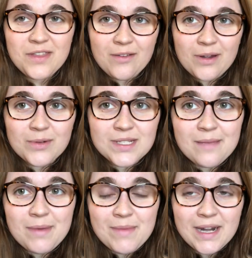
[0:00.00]
thing I really want to say
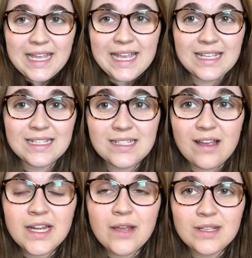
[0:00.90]
about money is,
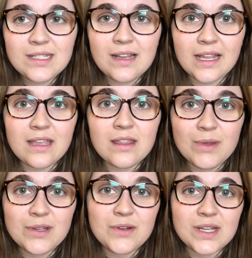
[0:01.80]
I know it's like the
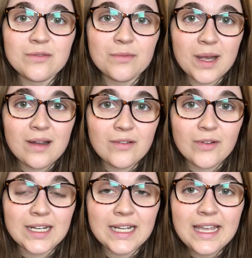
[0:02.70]
most stressful part
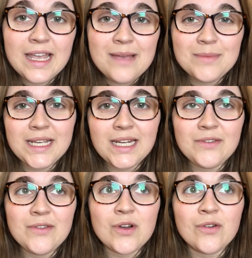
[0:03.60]
really, particularly
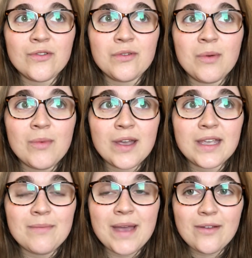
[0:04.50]
if you've gone from a
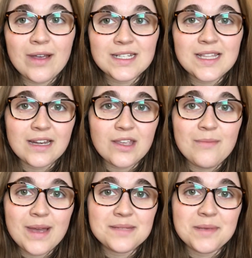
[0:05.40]
working background to then going
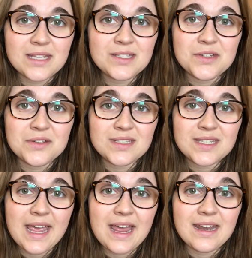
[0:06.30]
back to being a student
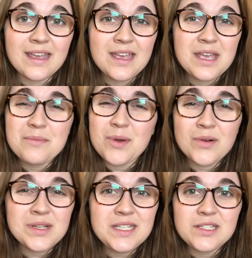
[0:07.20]
again, but
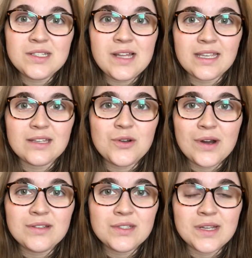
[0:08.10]
honestly just like try
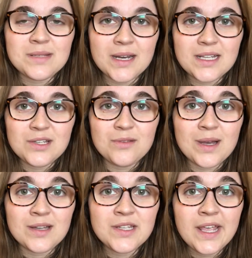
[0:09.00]
not to stress about it too
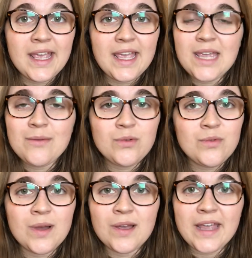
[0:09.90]
much. It will all
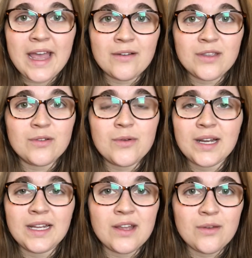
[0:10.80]
work out, you'll
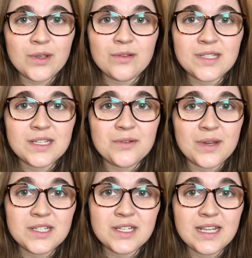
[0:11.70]
quickly know what your
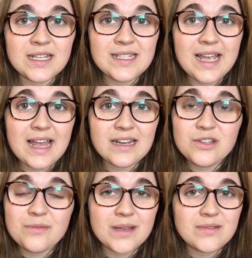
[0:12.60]
situation is and
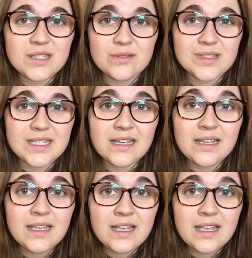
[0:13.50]
you'll be able to sort it.